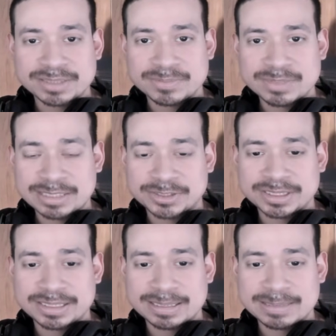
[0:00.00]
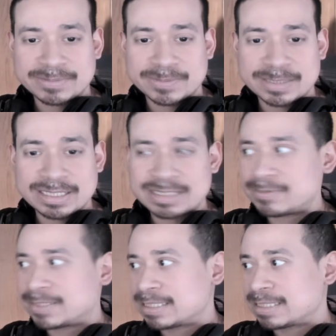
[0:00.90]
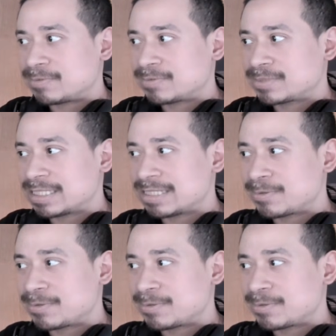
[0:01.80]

And actually, uh, and with that,